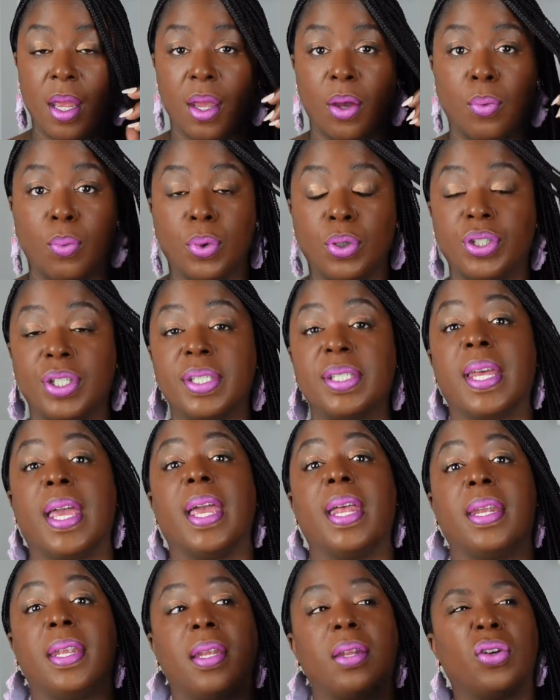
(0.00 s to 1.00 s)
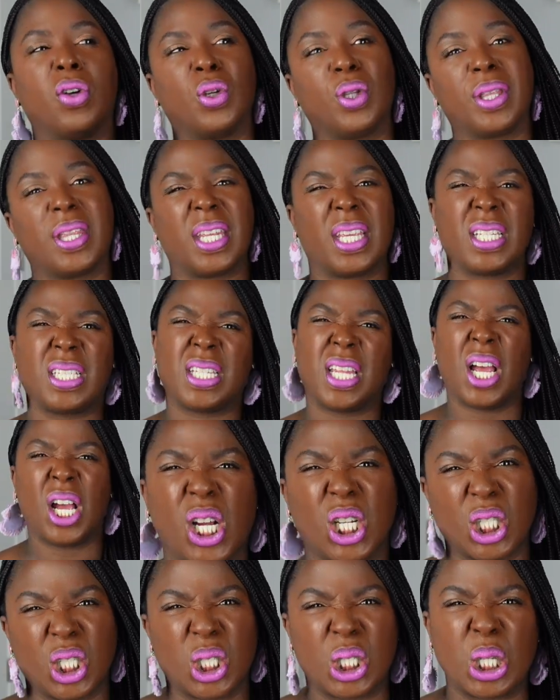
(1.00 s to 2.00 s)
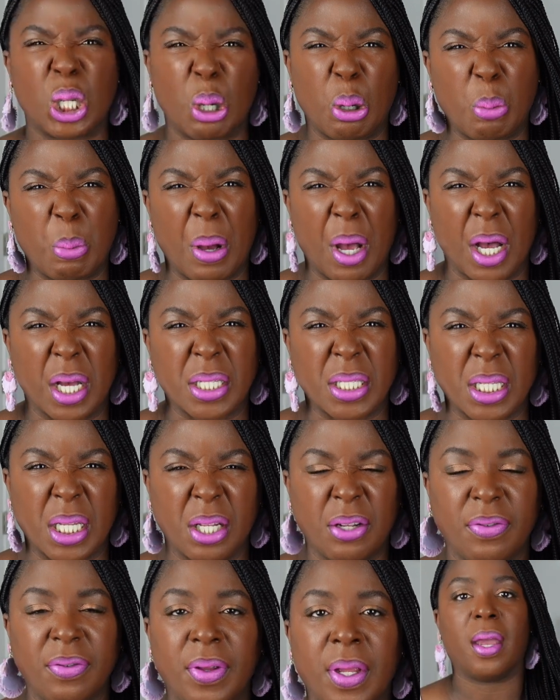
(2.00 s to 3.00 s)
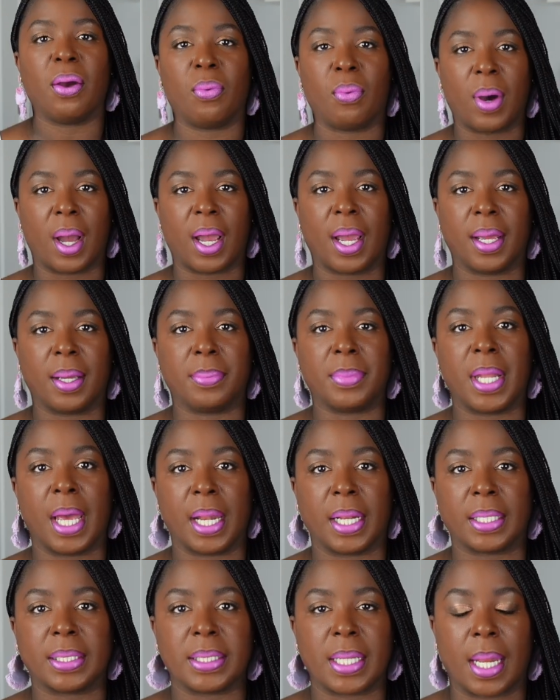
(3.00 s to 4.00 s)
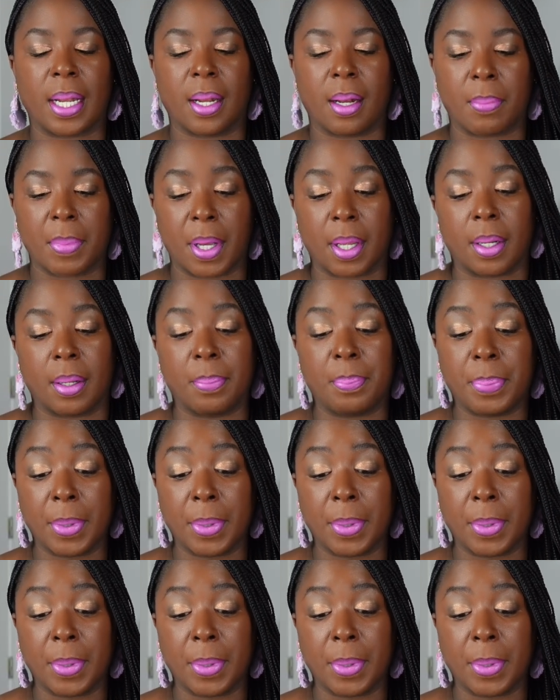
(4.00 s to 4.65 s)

and we'll just end it on things that aren't so positive and why I'm not excited about it.